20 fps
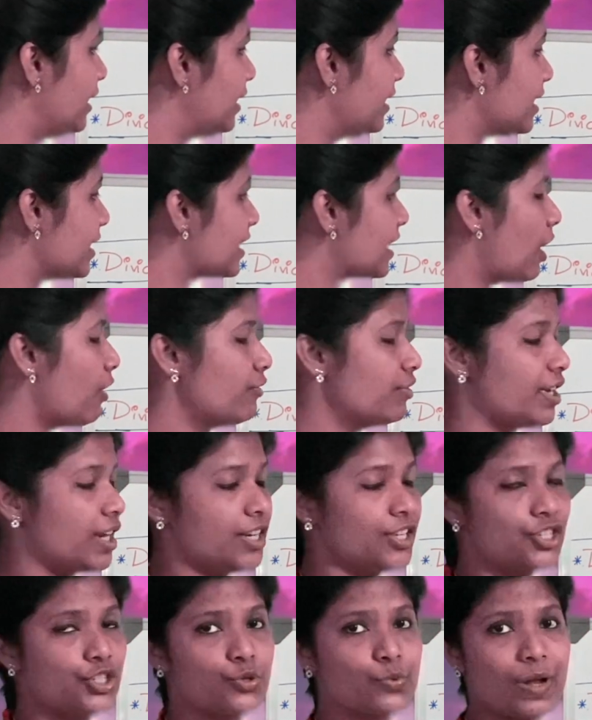Discount rate
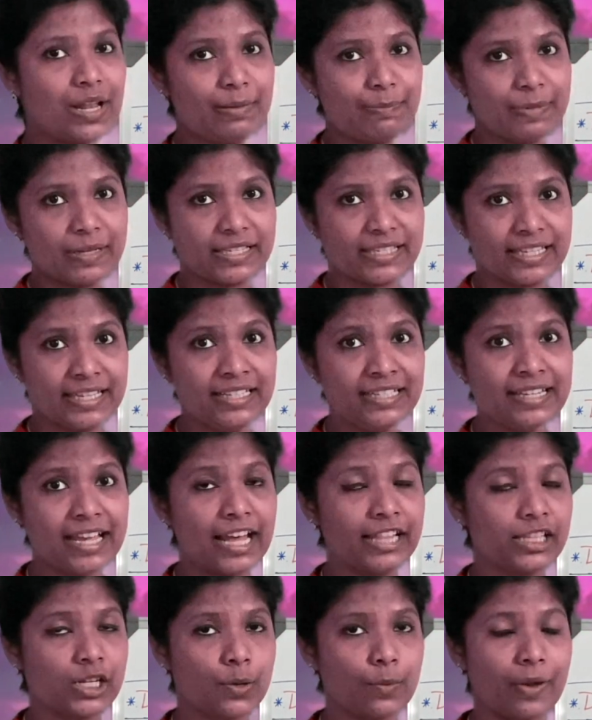is 12%,
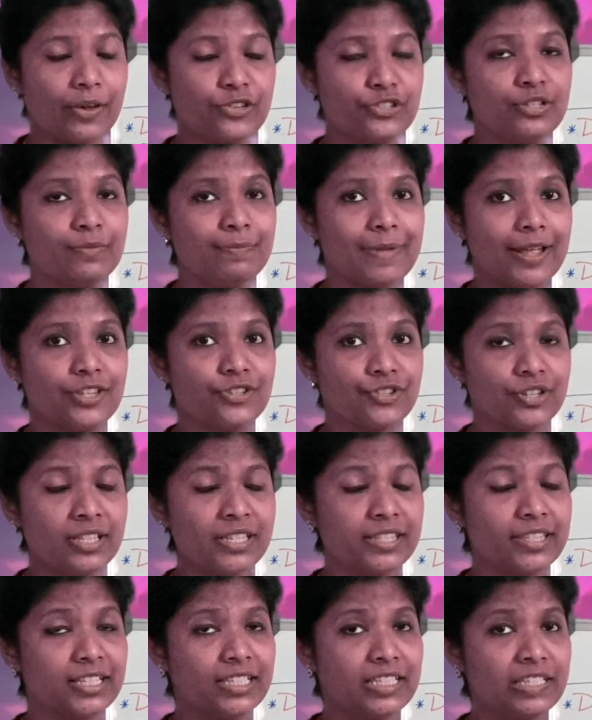and the question
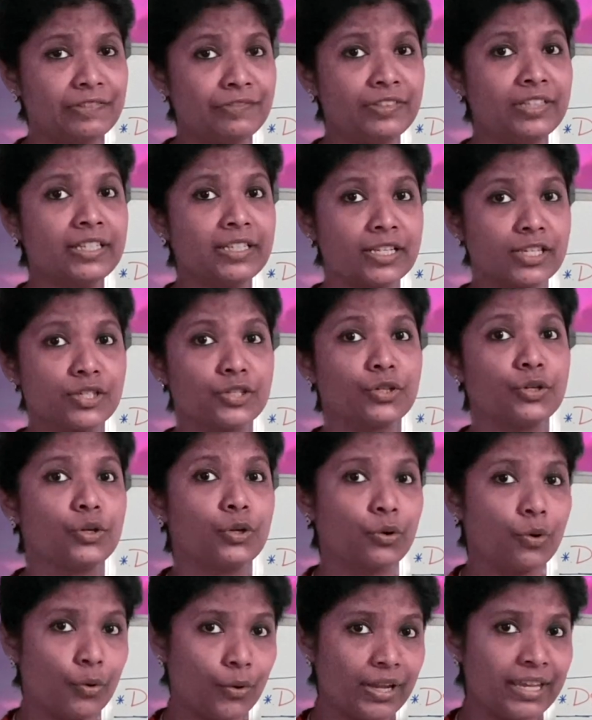mentions the dividend is
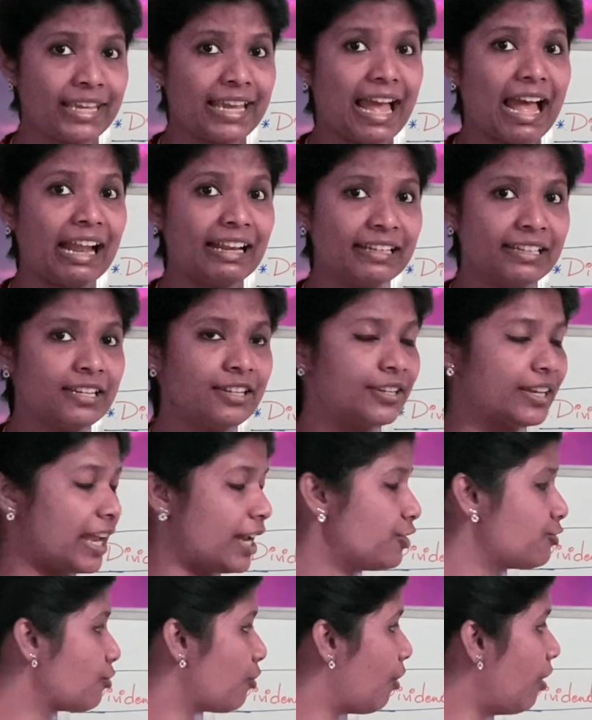growing at the
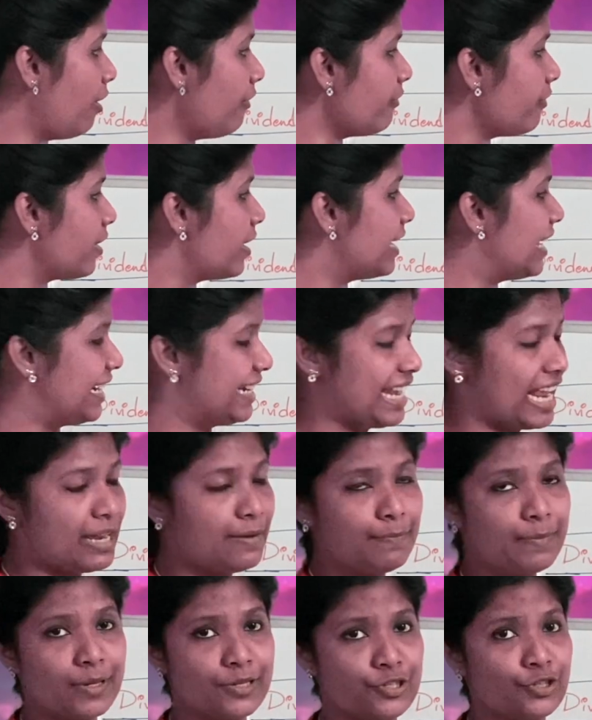rate of
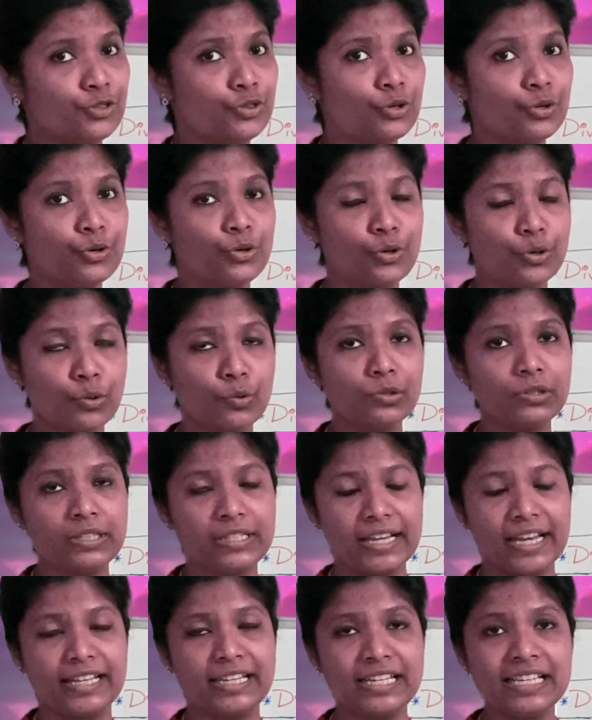10%. The growth
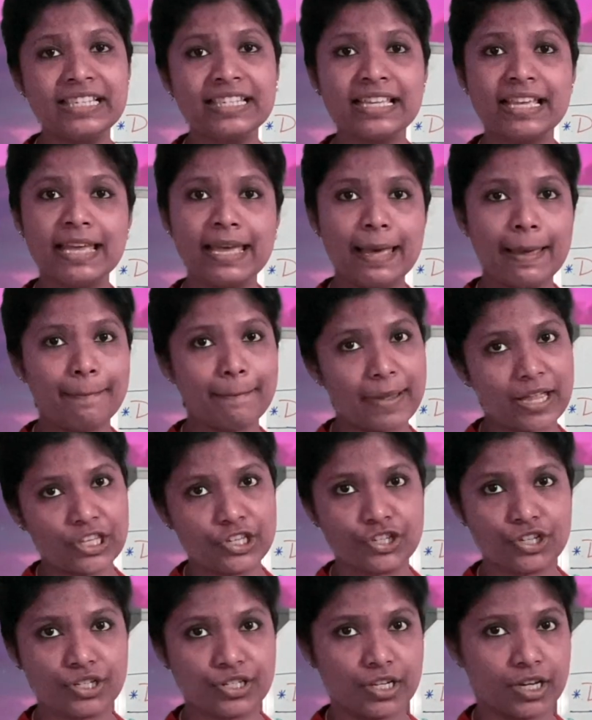rate is
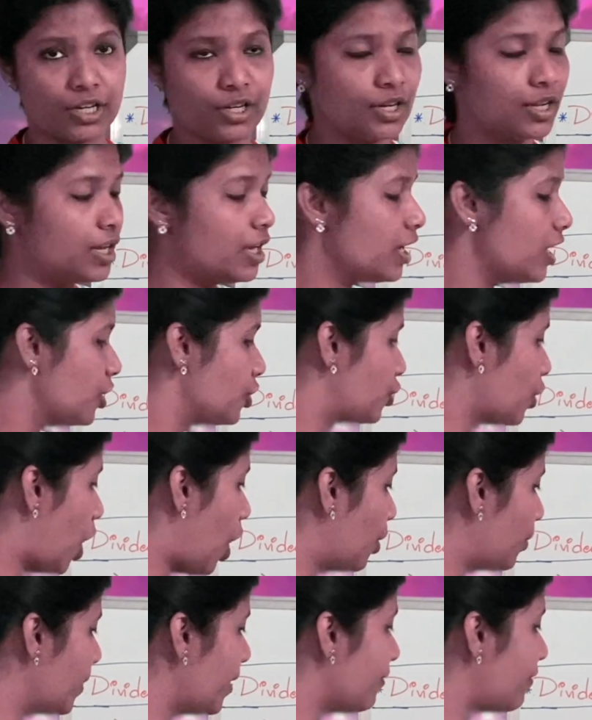mentioned here. So
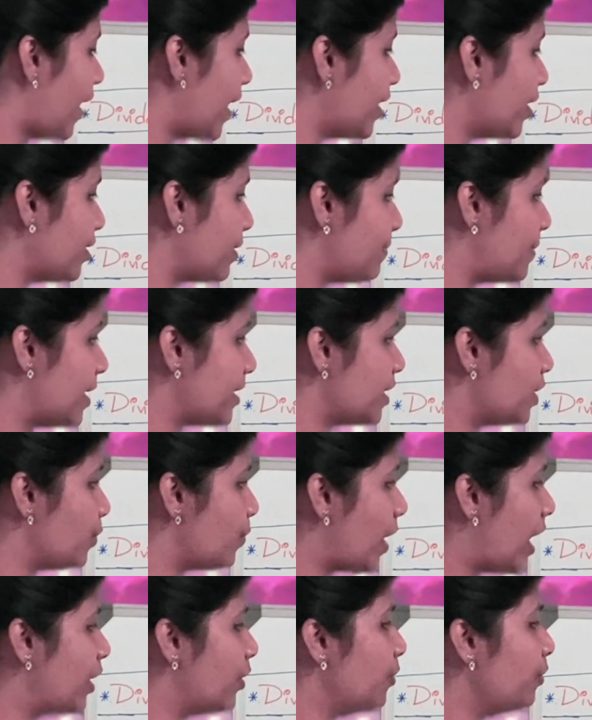how do we find out the present
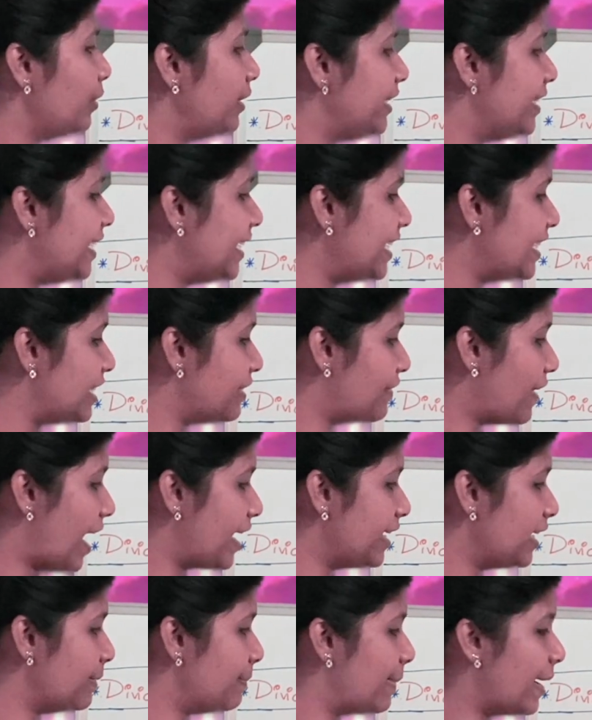value? D
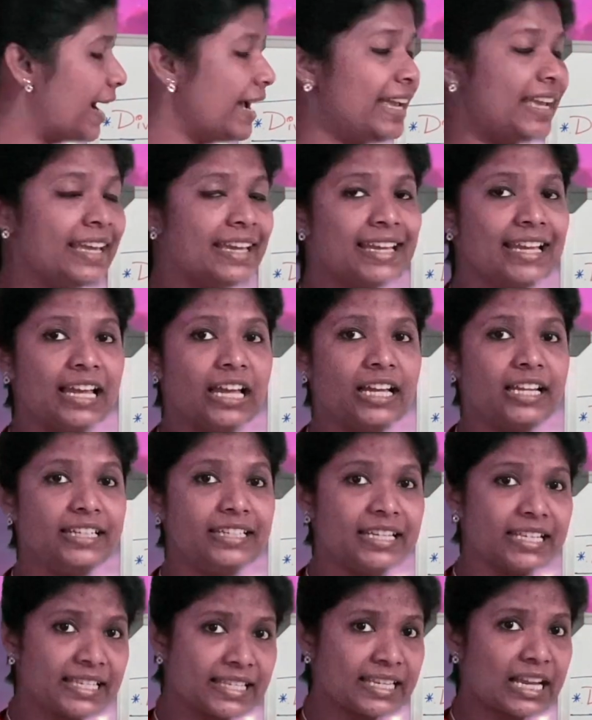divided by
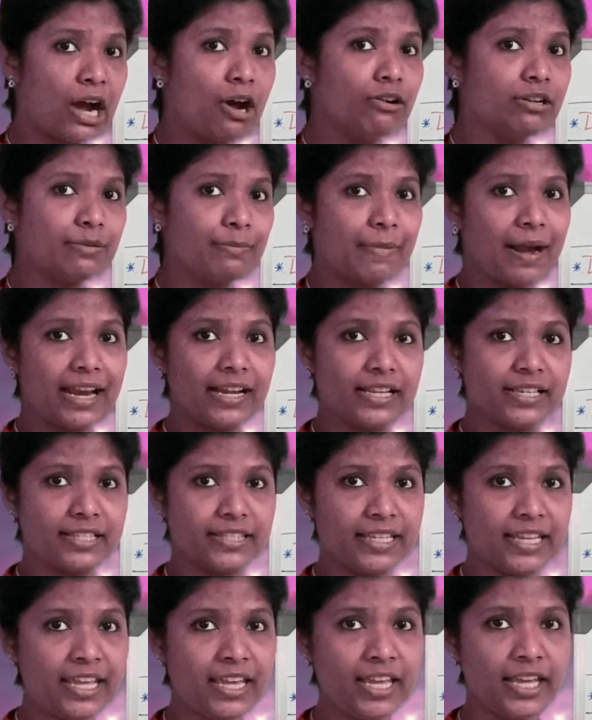discount minus
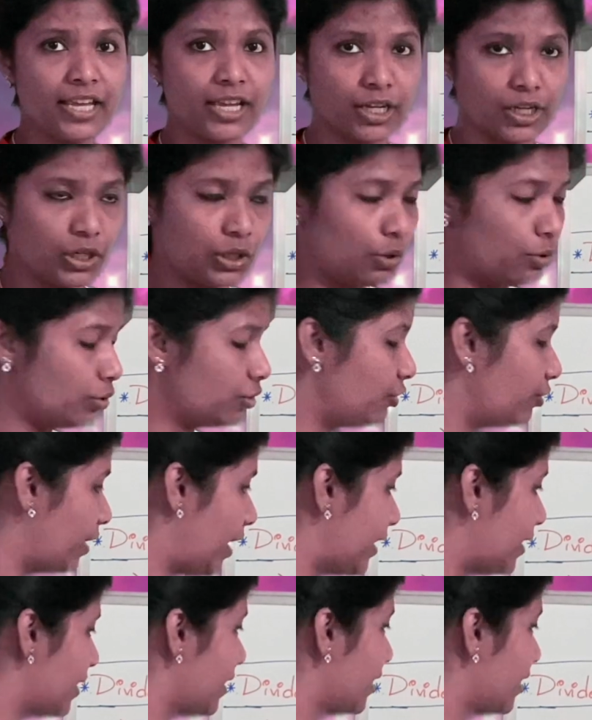the growth rate.